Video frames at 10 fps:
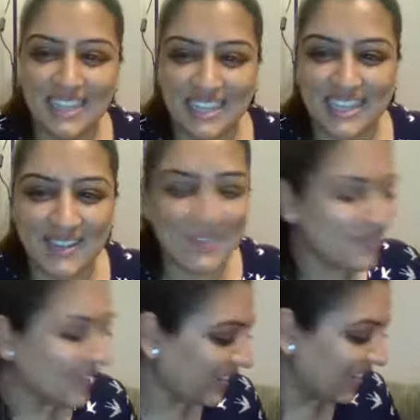At
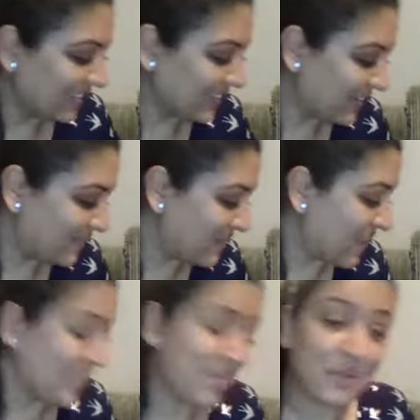
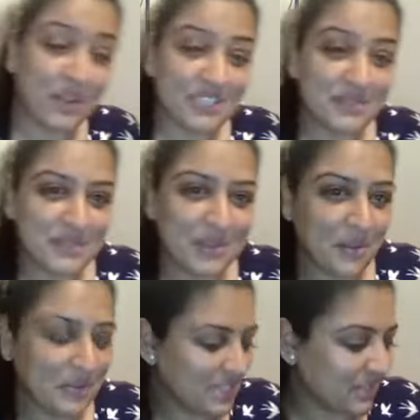the bottom as well,
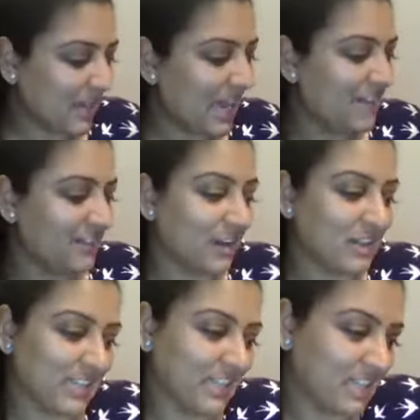we do have a
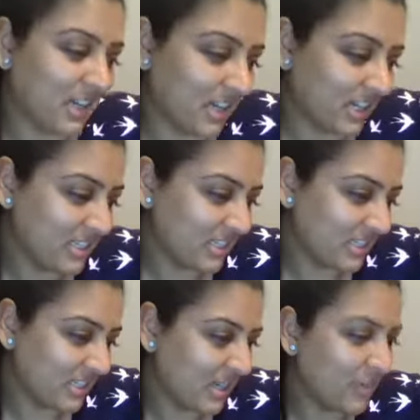contents card.
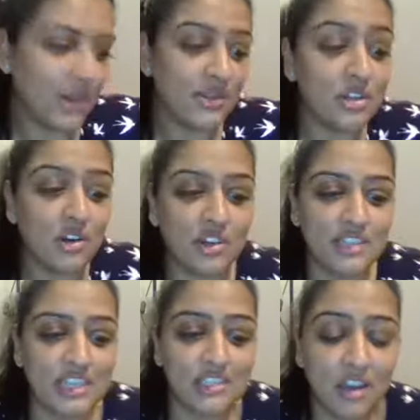Oh no, it's not a
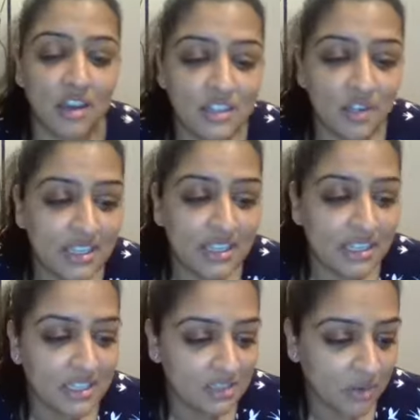contents card. Sorry,
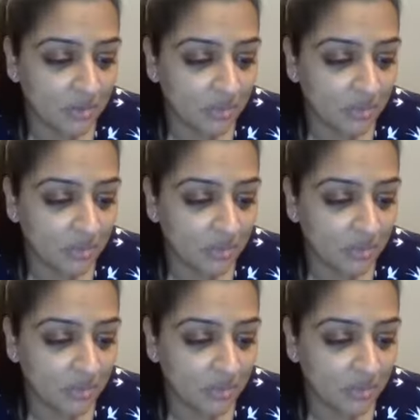it's not.